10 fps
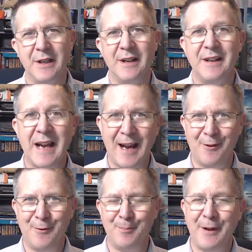
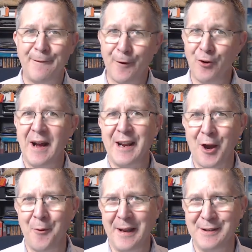Now, before I
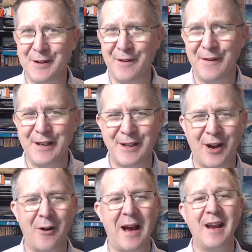go into the
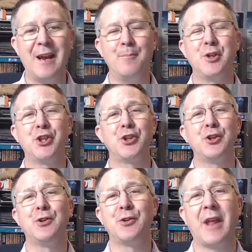video, I am
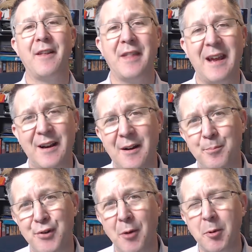sure that there are
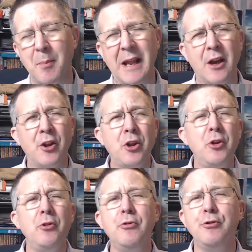probably a
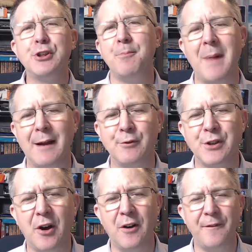huge amount
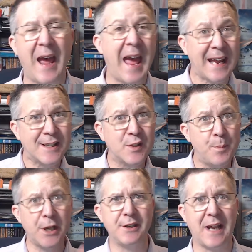of
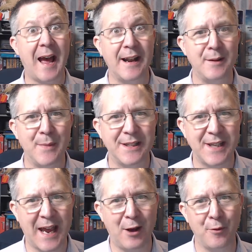expert animists
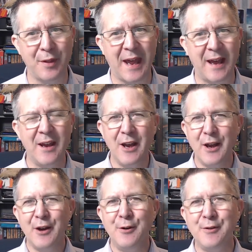out there
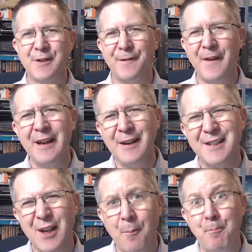whose
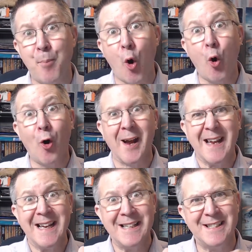fingers are
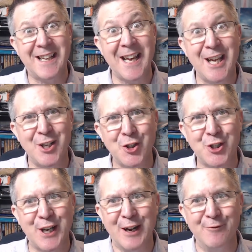poised,
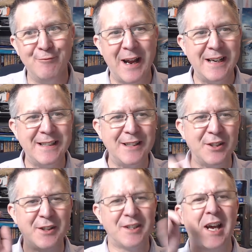itching, ready
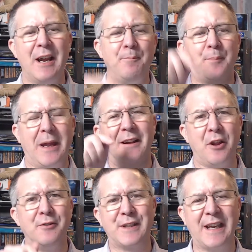to type
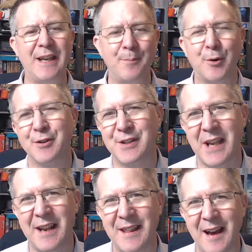those keyboards
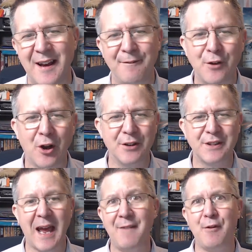saying that I've got
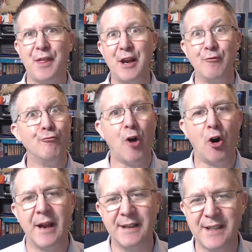everything
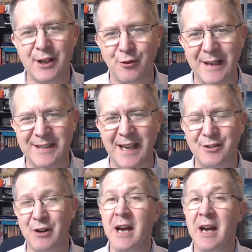wrong, etc, etc.